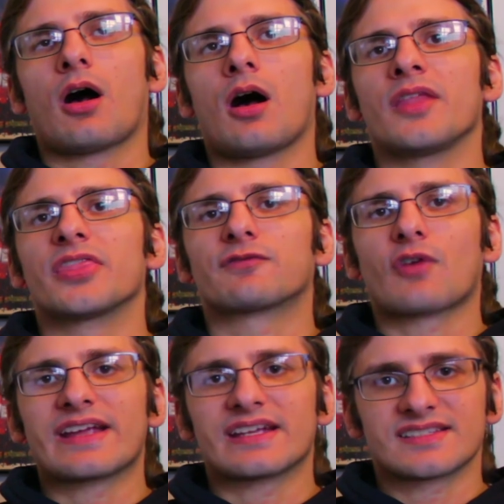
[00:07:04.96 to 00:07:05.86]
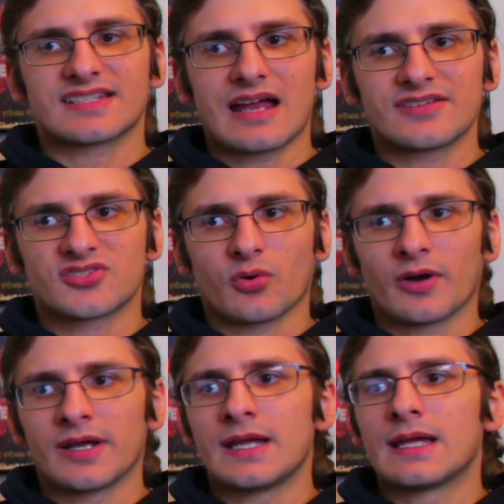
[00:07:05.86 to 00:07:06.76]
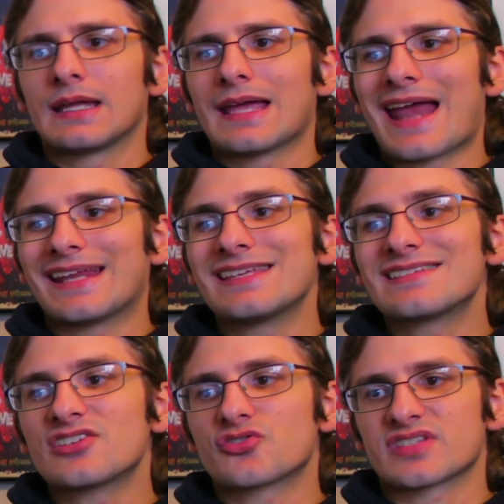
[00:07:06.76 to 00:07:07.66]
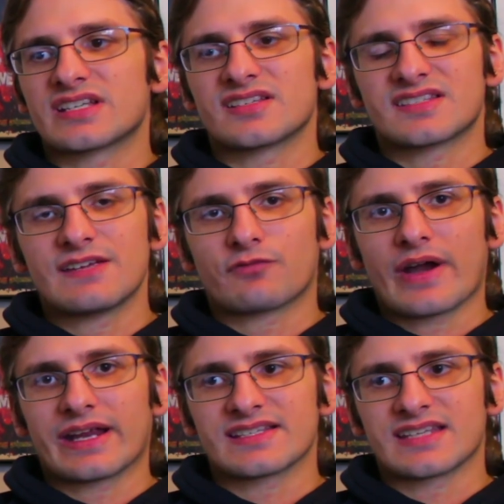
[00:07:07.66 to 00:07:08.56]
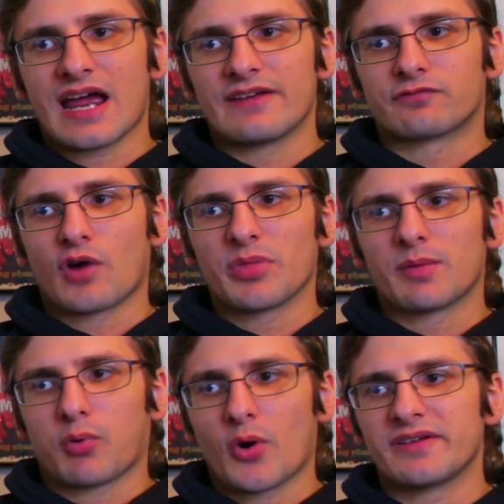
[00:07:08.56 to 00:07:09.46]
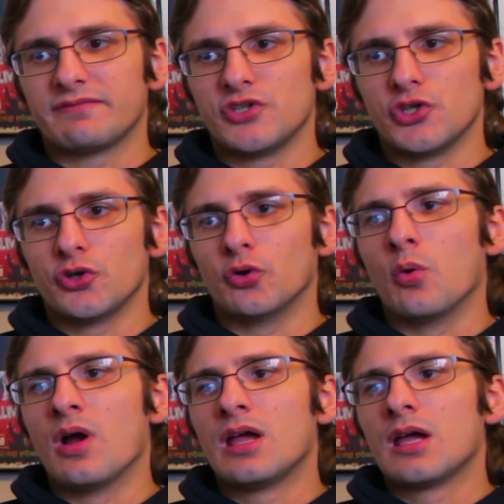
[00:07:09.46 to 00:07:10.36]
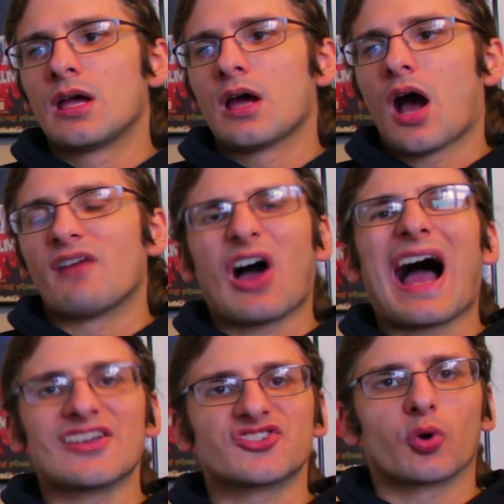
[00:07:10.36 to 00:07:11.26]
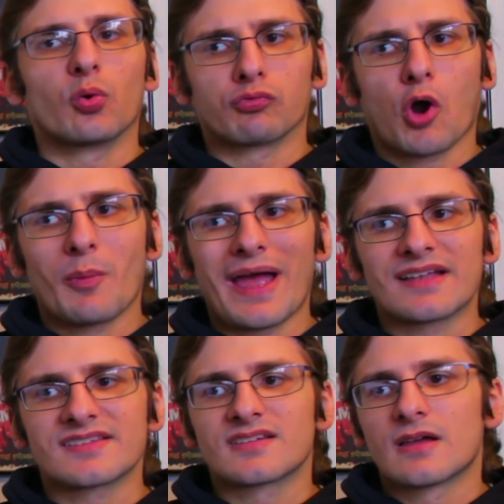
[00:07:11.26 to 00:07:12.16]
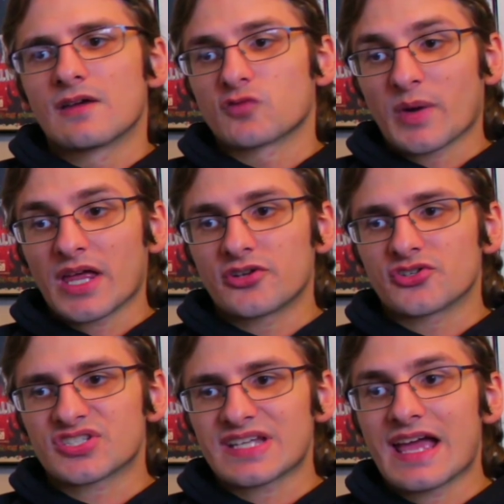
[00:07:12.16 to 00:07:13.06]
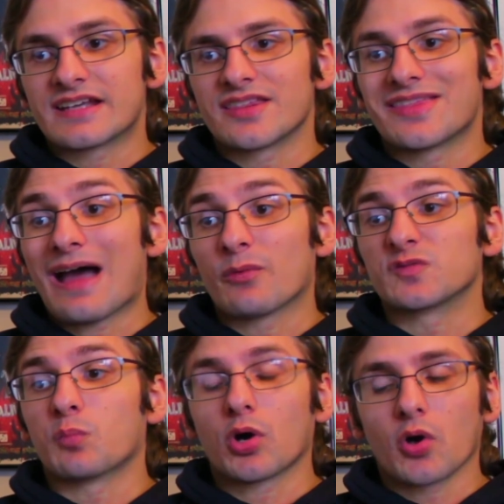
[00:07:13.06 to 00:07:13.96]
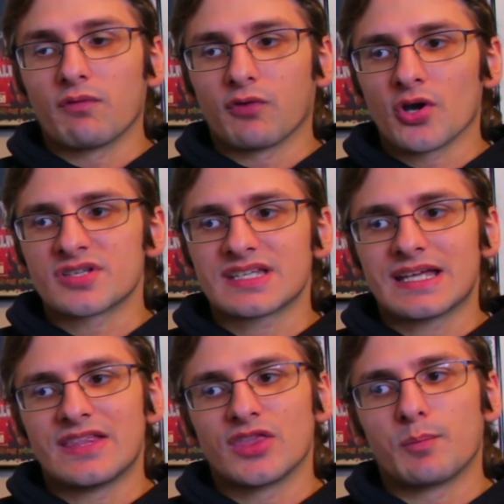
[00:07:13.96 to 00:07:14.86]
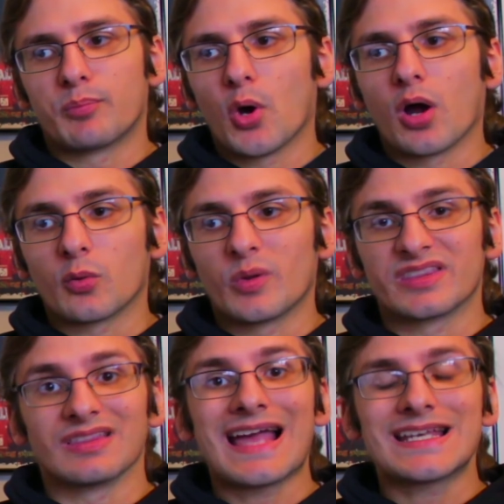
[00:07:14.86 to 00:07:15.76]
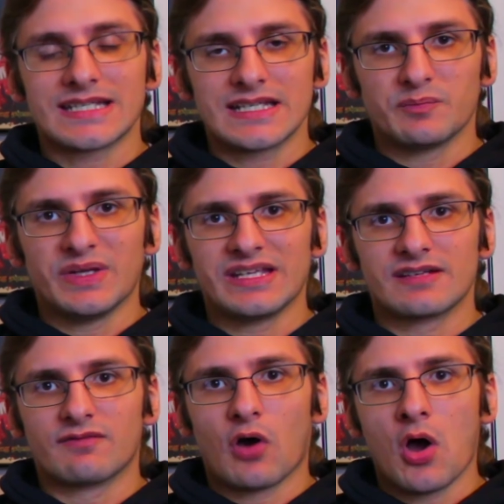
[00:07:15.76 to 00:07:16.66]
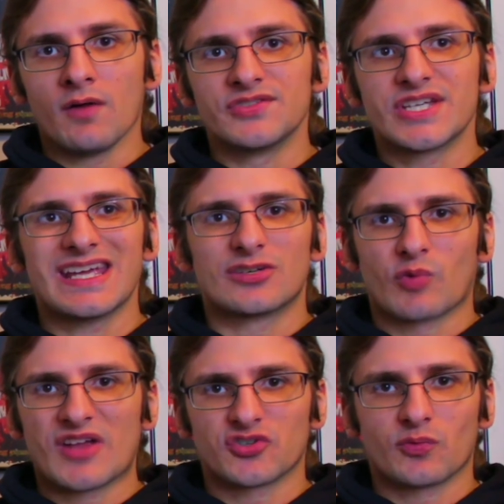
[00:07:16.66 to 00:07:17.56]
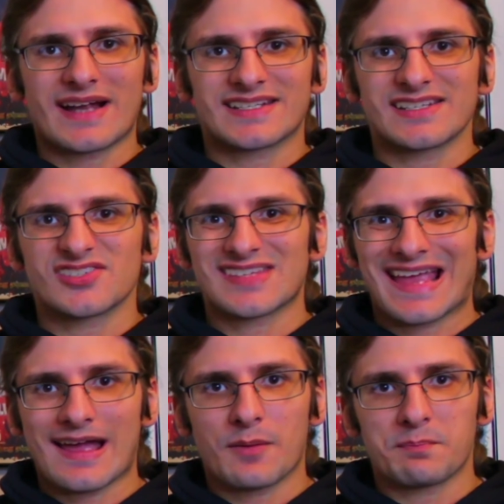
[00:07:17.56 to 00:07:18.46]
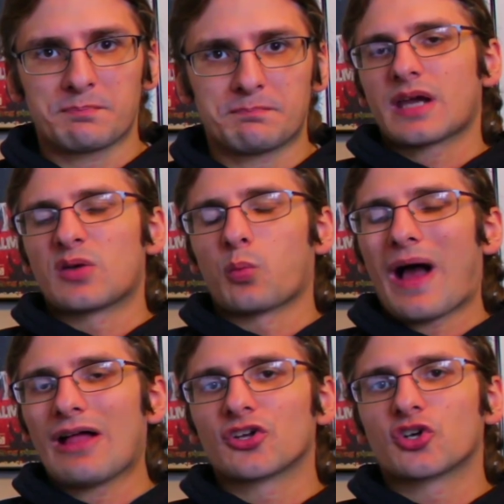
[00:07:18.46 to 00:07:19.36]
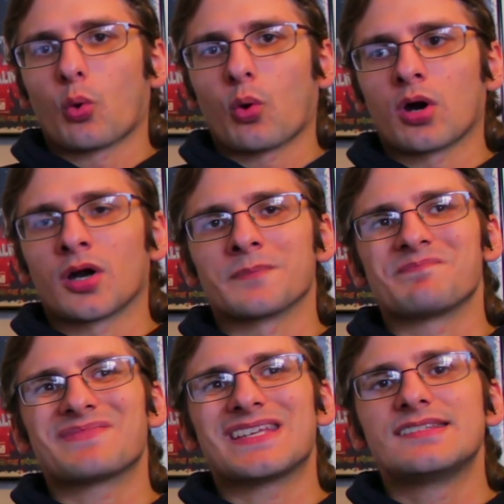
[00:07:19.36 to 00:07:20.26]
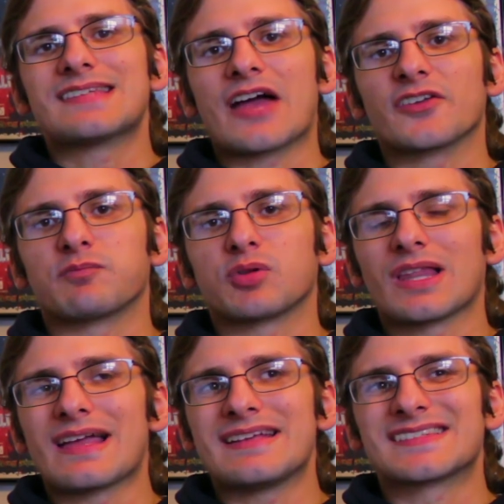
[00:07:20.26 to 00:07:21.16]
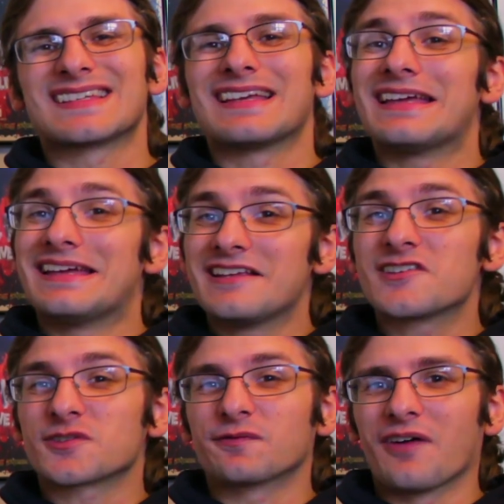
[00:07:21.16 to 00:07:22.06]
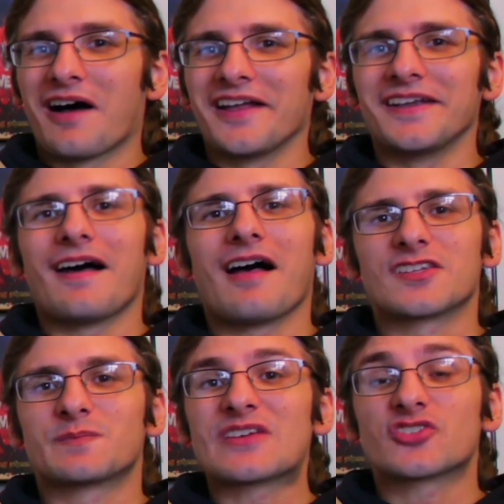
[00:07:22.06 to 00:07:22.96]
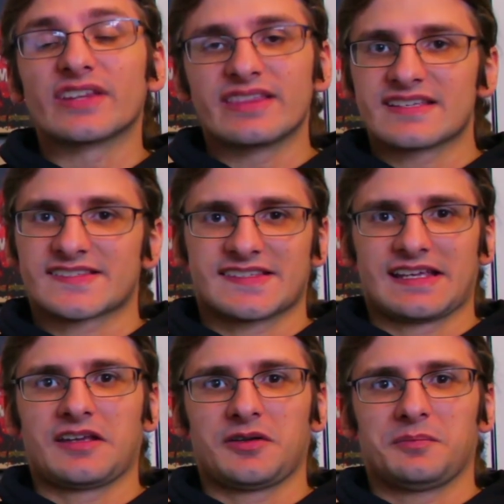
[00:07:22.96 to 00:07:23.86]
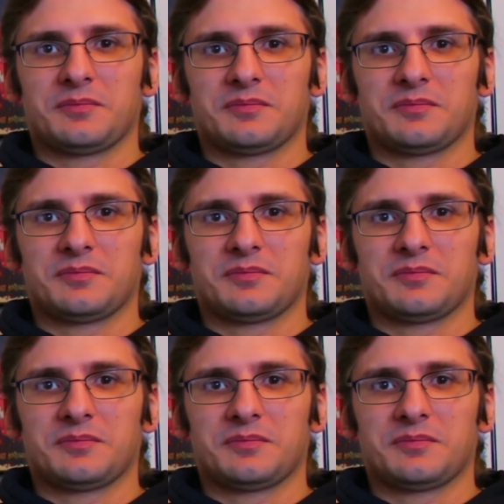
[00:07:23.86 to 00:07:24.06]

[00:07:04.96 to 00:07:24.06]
on the Frankenstein story, and it is interesting to see Frankenstein from the point of view of a high school romance. From what I understand, that was more overt in the book, with lightning being involved in resurrecting Sam. And while the gore is out of place, it is fun, especially this scene.